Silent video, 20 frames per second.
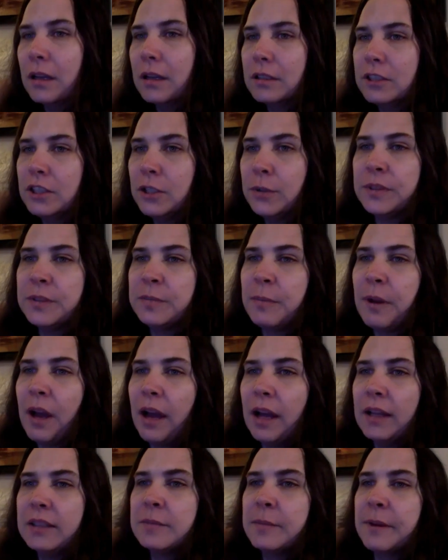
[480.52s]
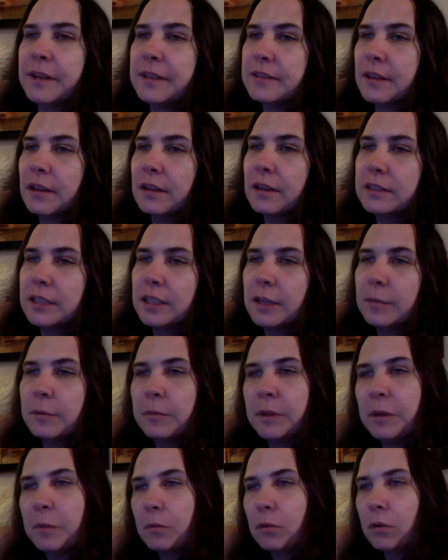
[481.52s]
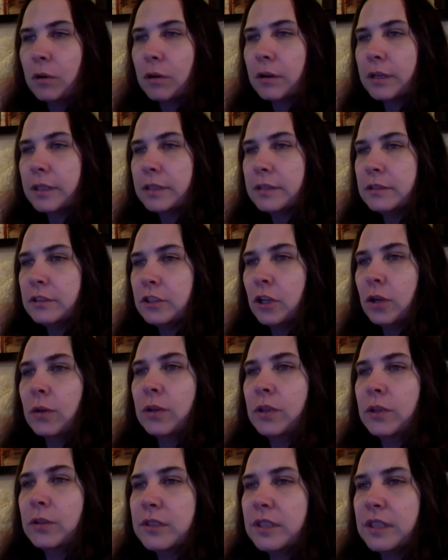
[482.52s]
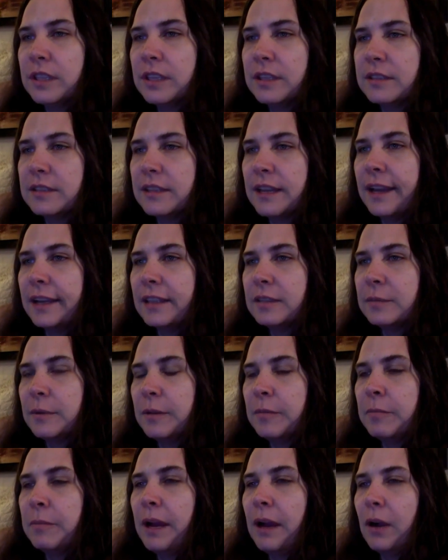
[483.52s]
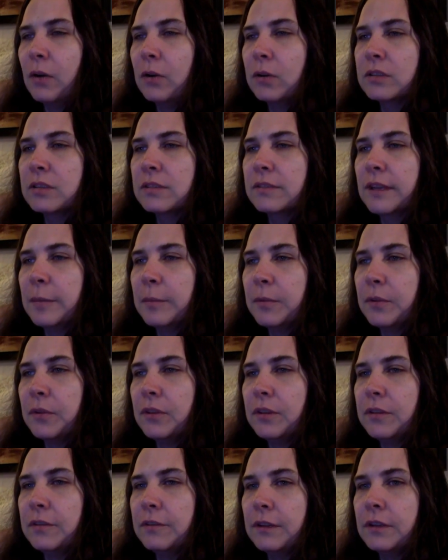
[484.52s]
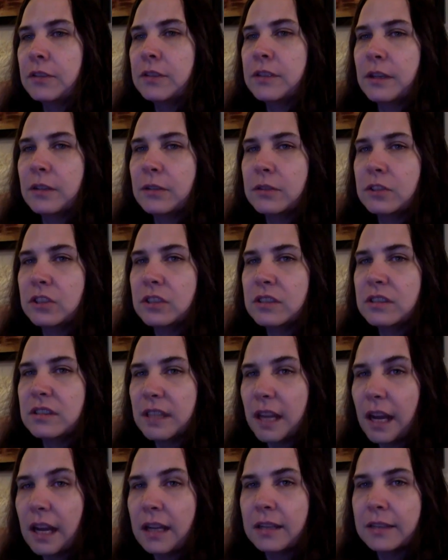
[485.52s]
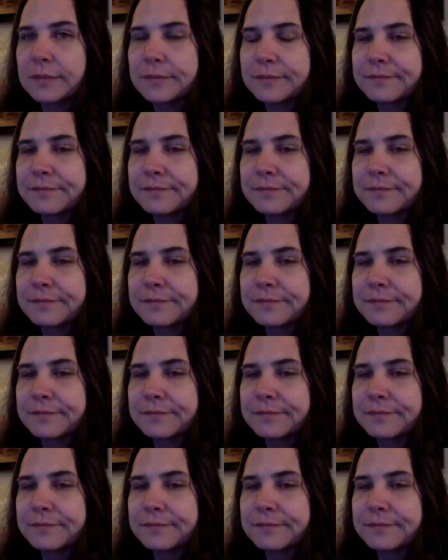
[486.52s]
She responds by insulting him a bit more, and Joe, using his X-Men powers of empathy, figures out she's stuck.